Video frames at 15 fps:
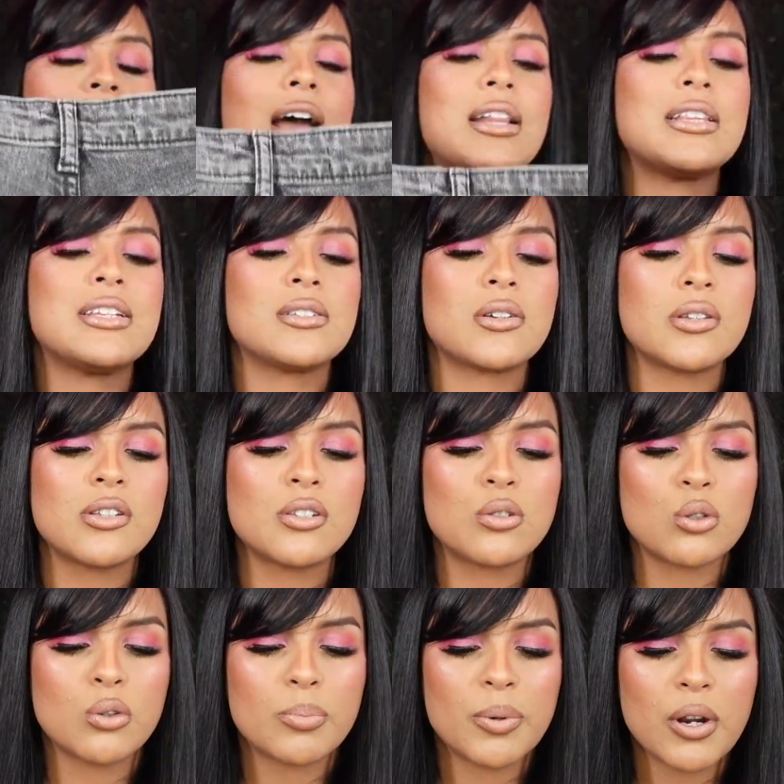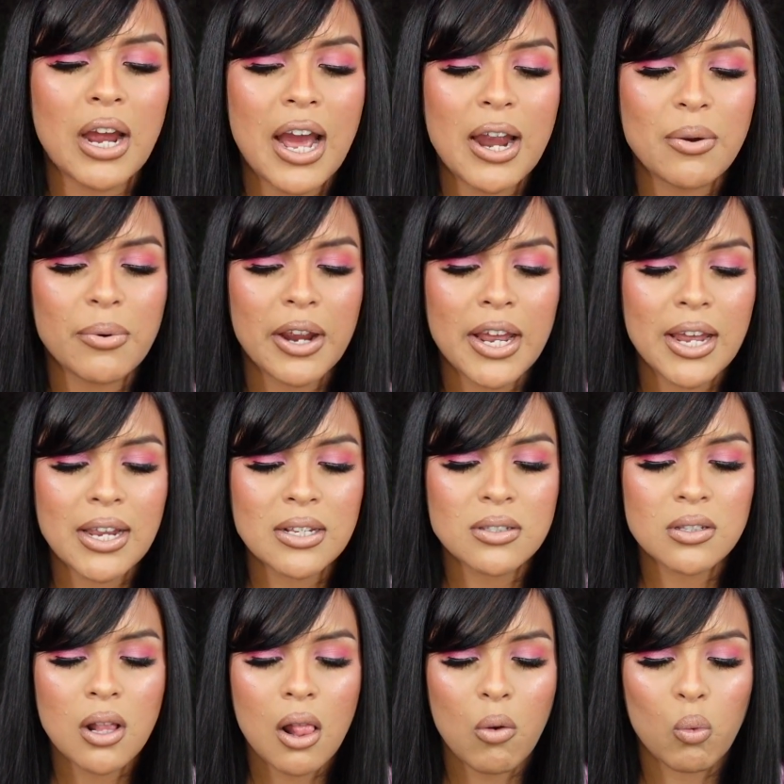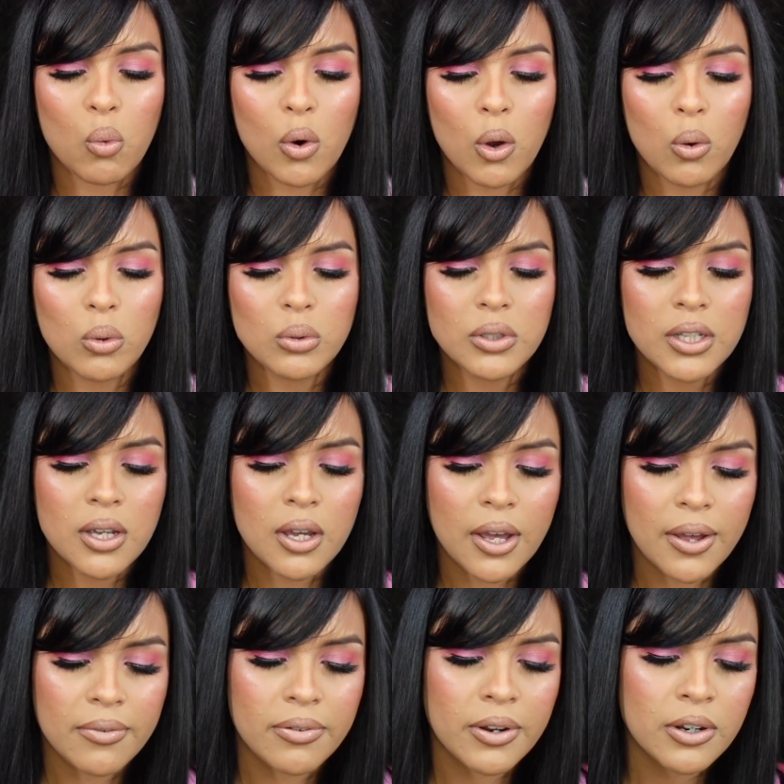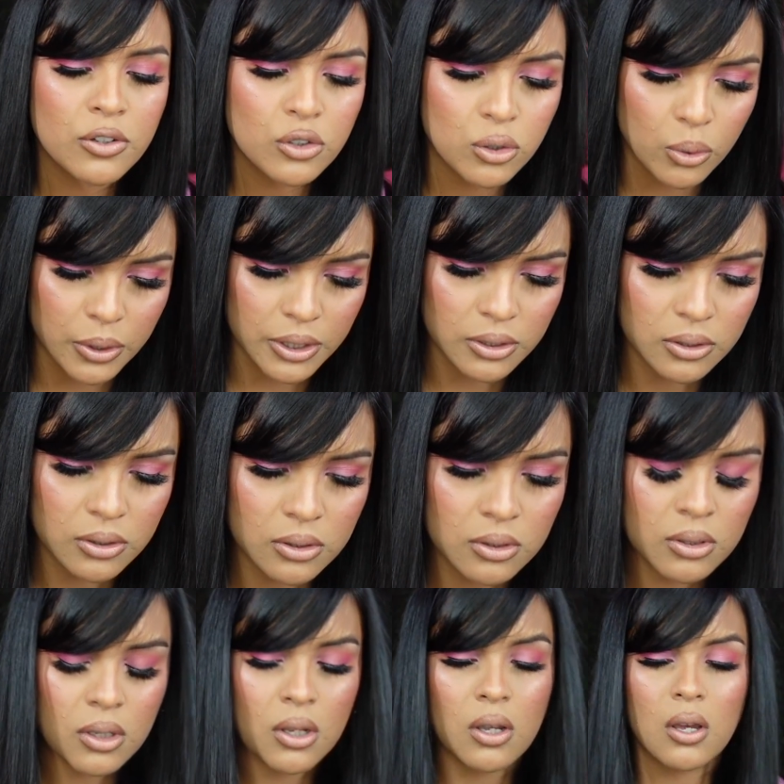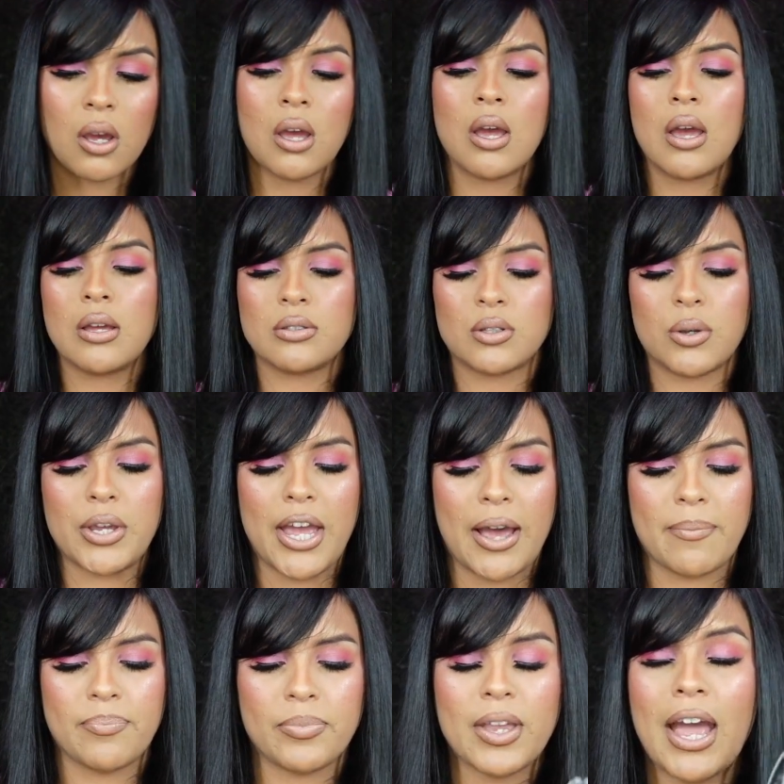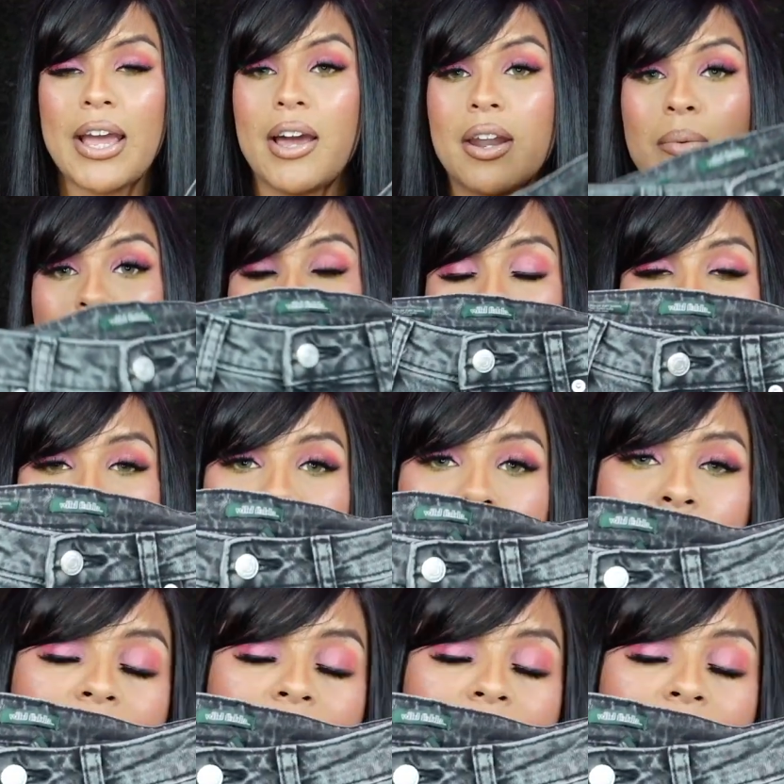and these are the super high rise rolled cuff shorts so yeah I got them in black